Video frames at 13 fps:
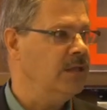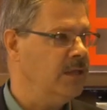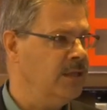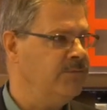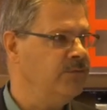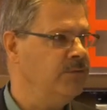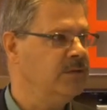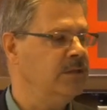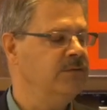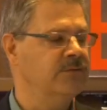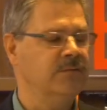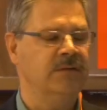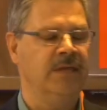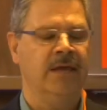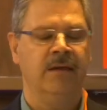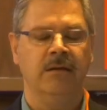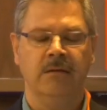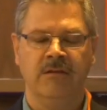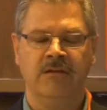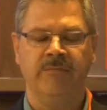if you can do
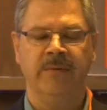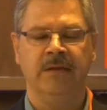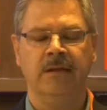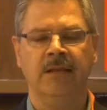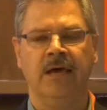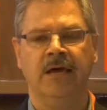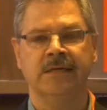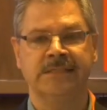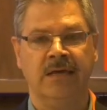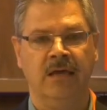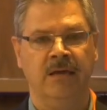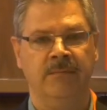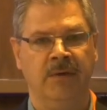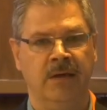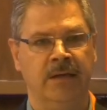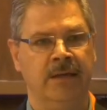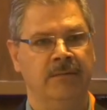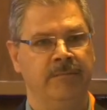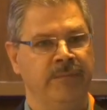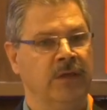that, spend a lot of time on
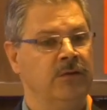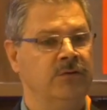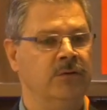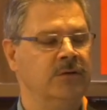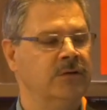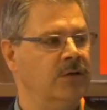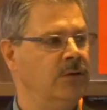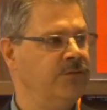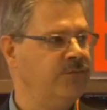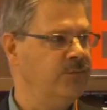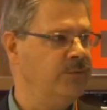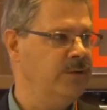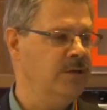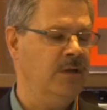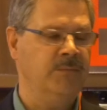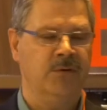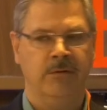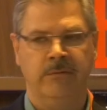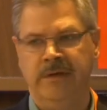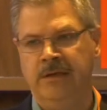it. You'll go through a
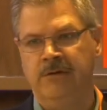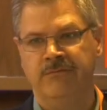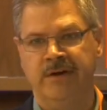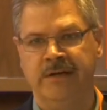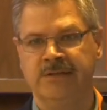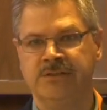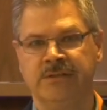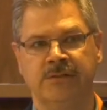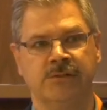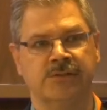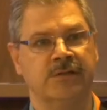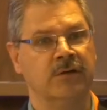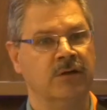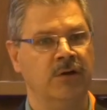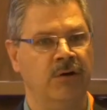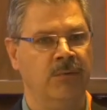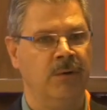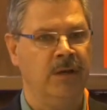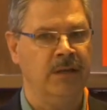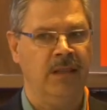number of iterations, go
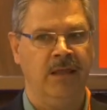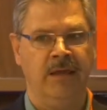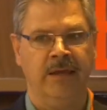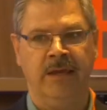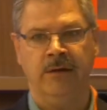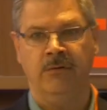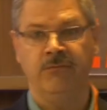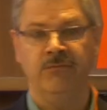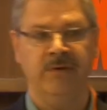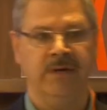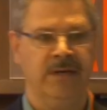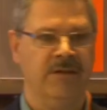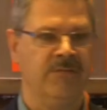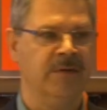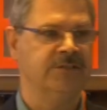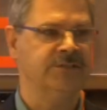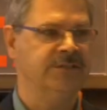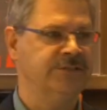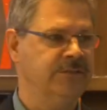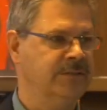online, read as much
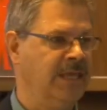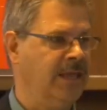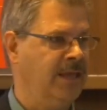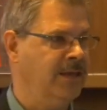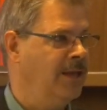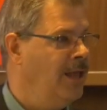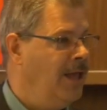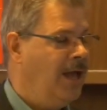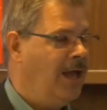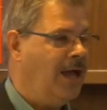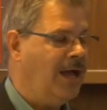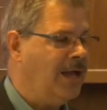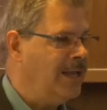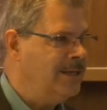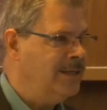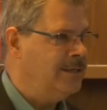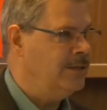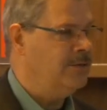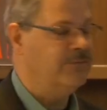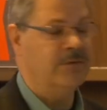as you can. I didn't